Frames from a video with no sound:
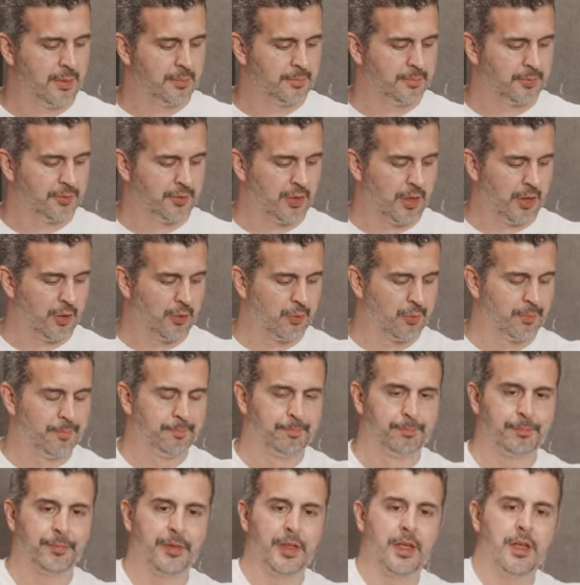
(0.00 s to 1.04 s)
So
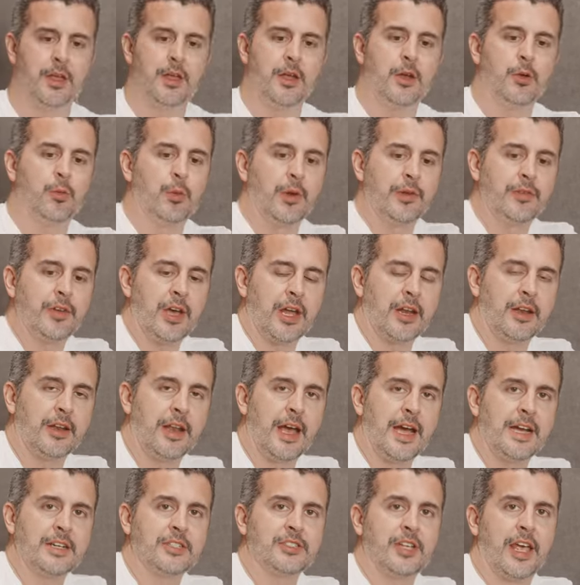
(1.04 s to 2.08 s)
we've got a
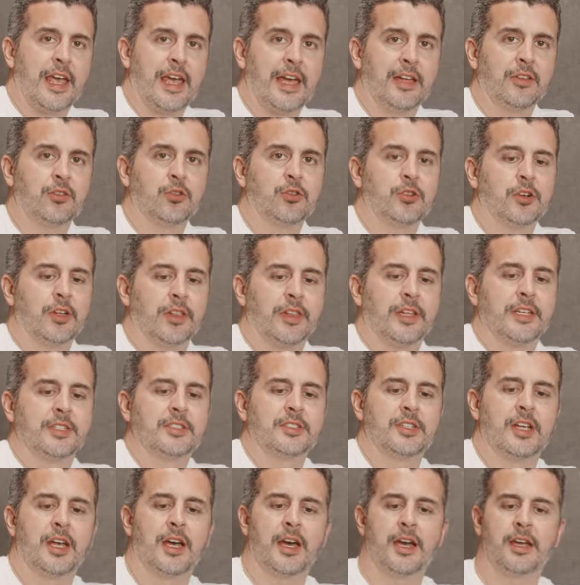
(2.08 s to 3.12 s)
nice handle on this
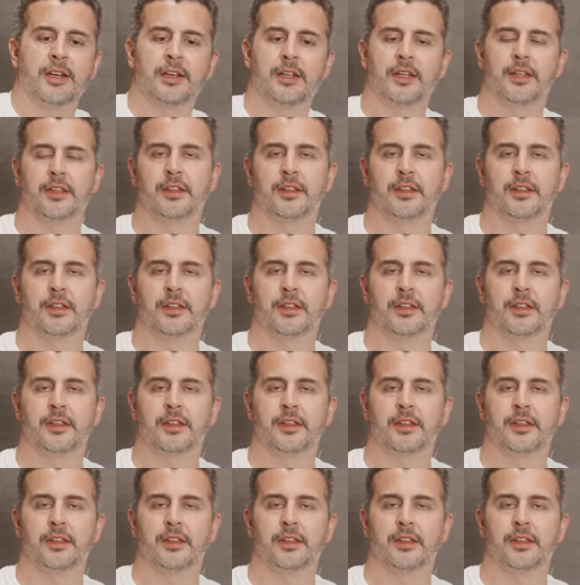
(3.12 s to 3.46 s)
side.